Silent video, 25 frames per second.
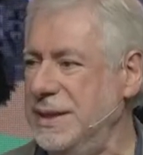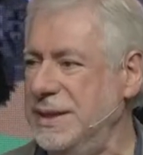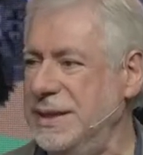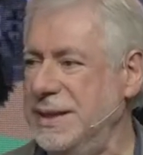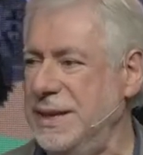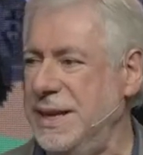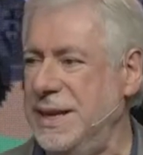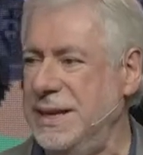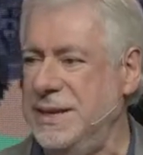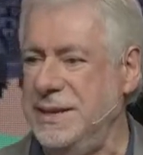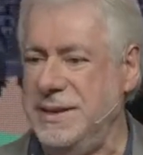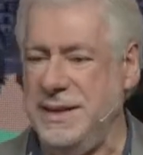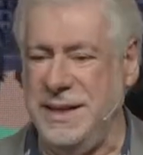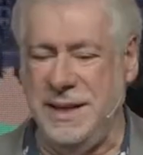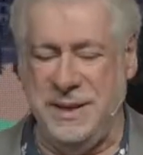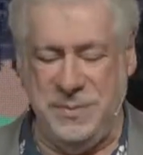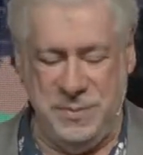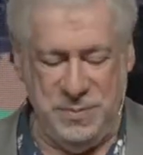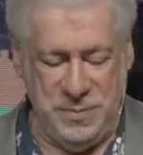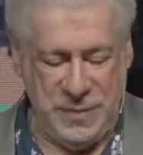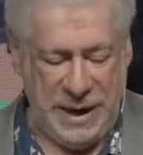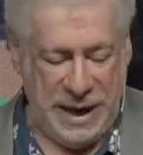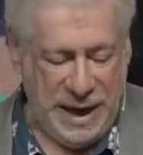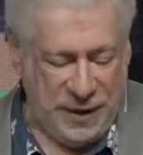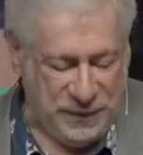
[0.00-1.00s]

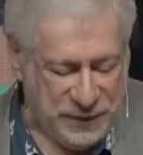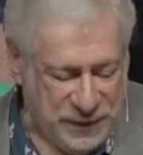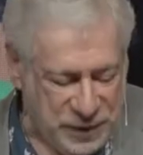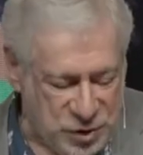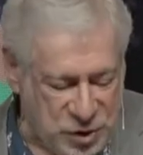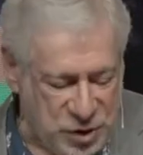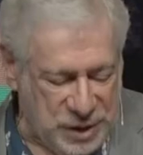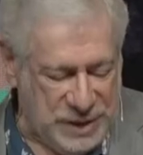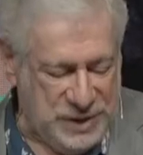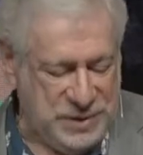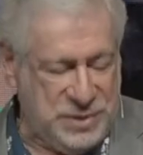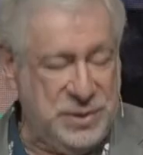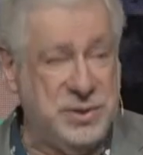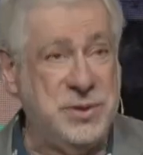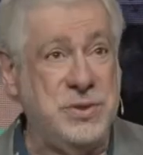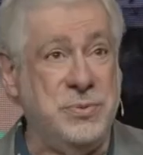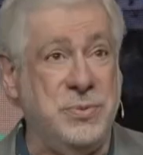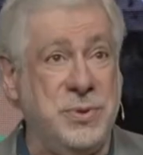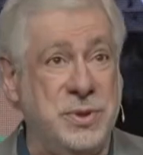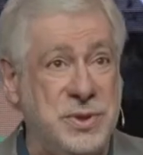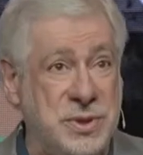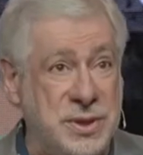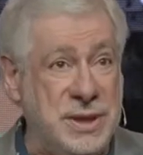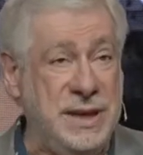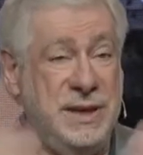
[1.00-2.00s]
And after Jesus
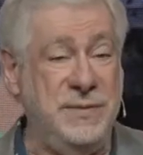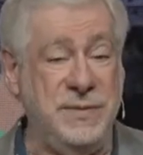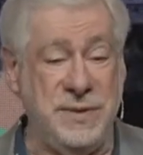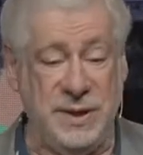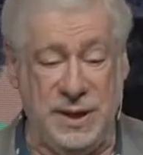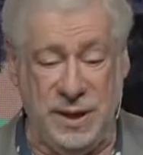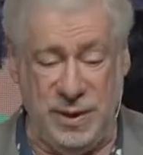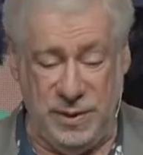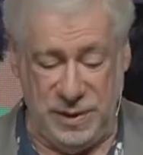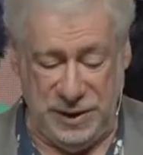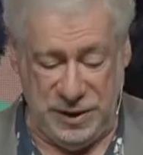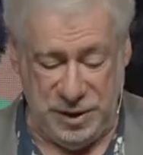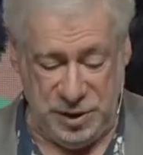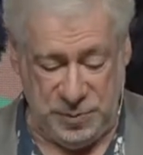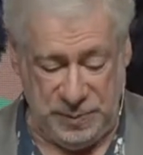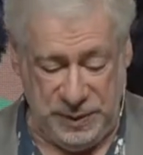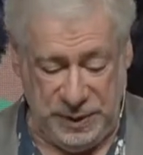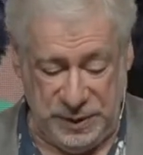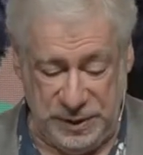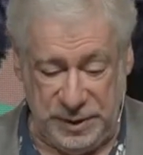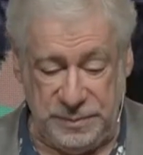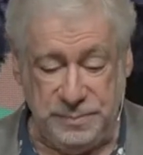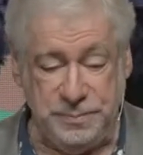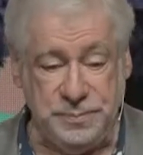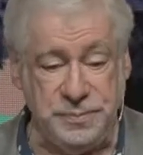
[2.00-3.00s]
received the Holy
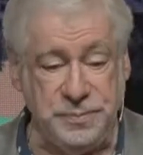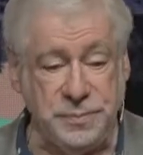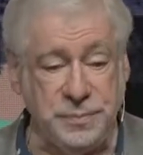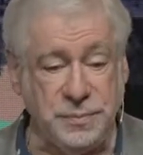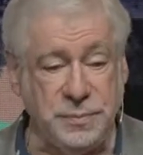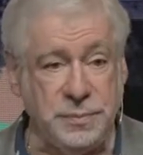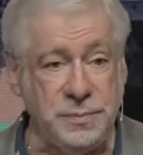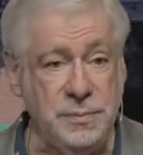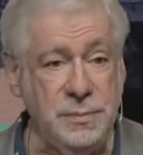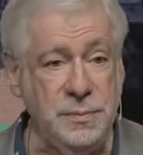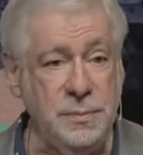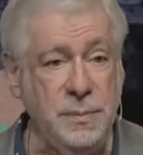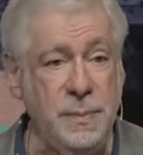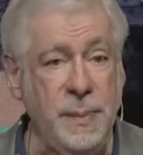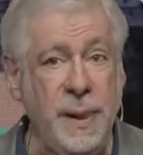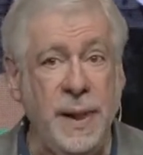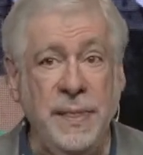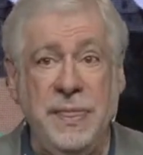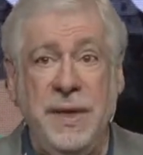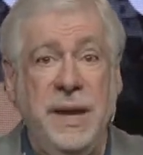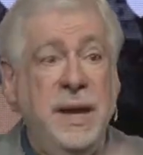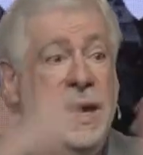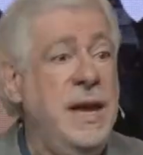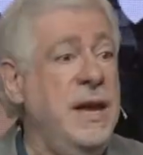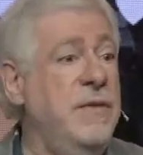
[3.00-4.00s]
Spirit,
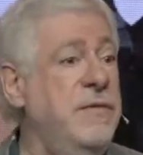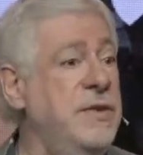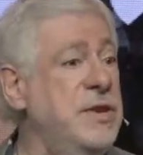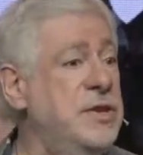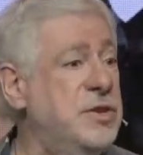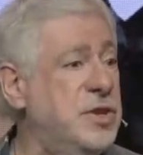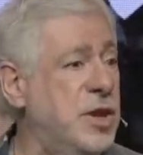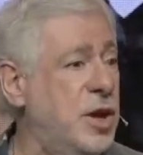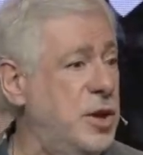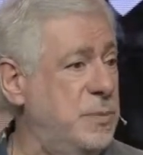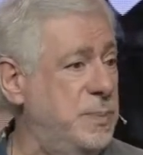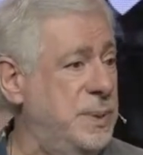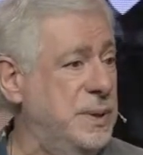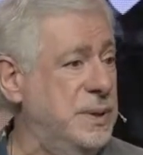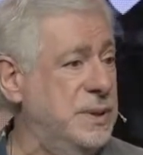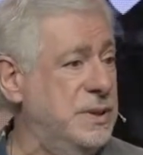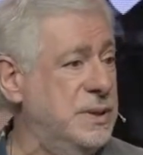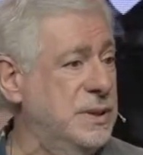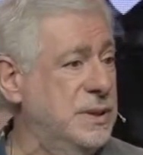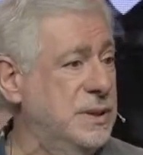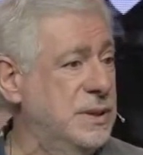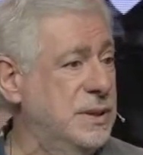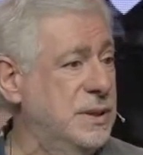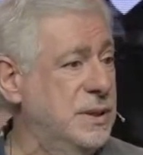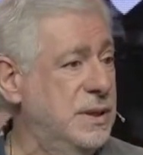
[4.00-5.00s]
the heavens
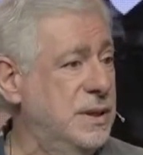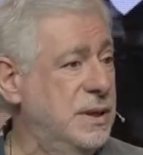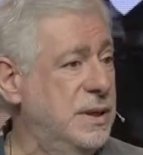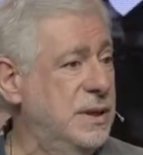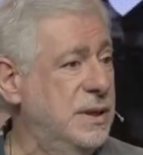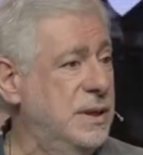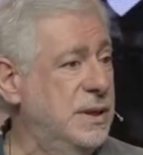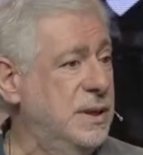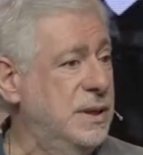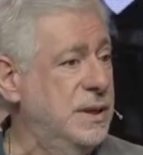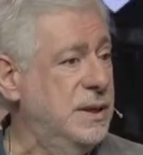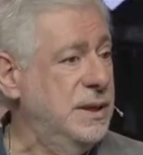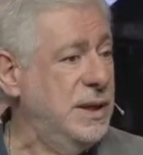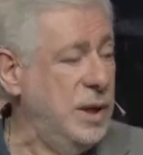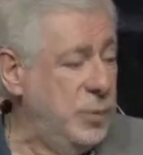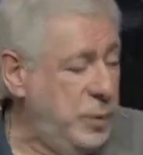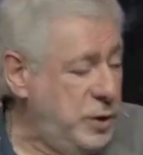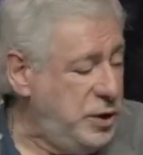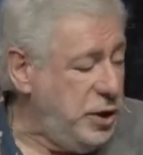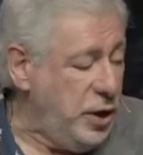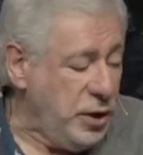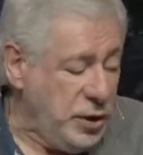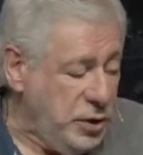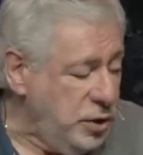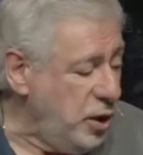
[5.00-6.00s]
opened. Now,
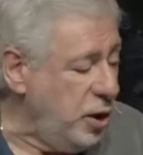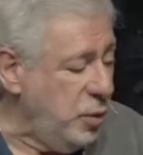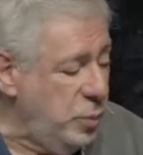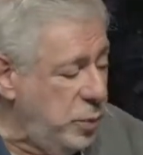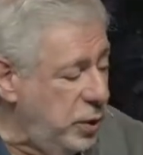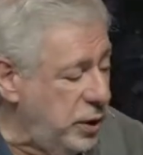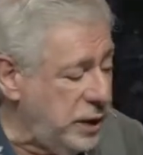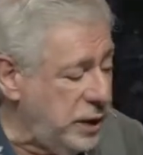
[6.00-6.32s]
we don't know what